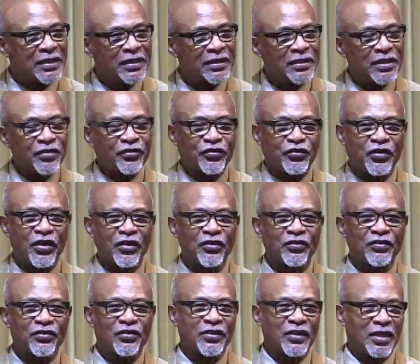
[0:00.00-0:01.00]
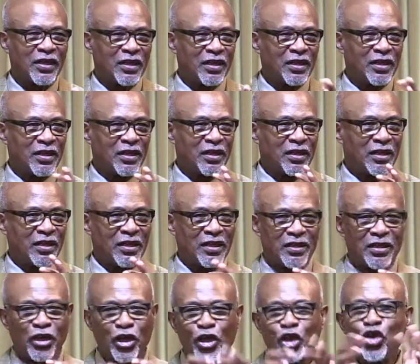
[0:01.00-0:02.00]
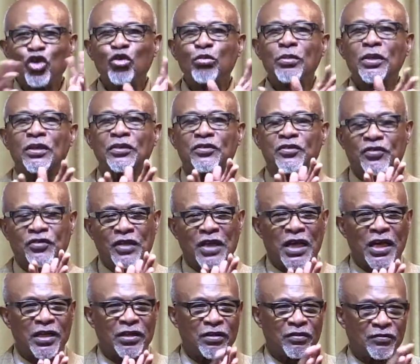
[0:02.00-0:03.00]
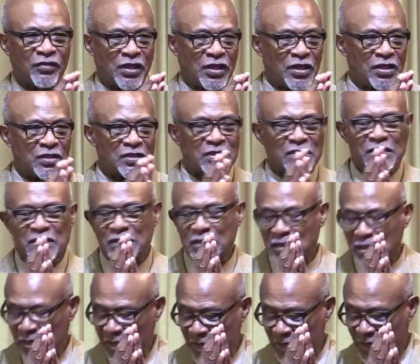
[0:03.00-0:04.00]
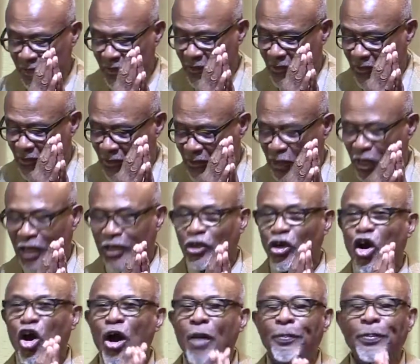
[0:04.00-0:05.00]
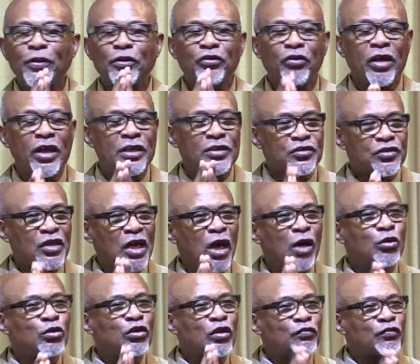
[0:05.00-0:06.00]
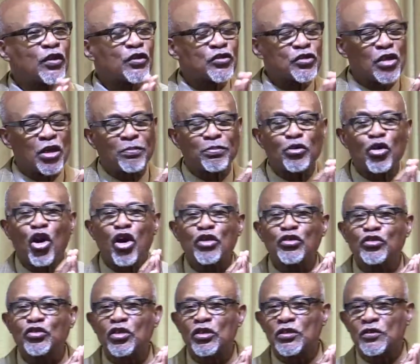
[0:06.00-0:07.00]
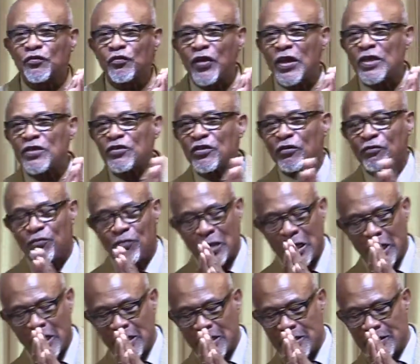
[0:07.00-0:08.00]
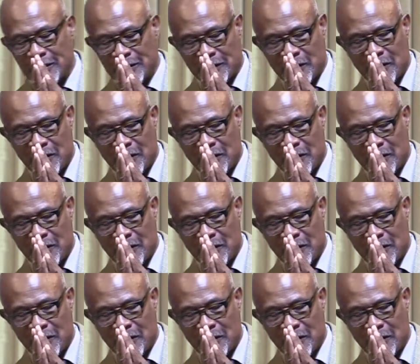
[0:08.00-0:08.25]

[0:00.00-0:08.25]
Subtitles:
This is the human side of us that operates out of the subconscious phase of mind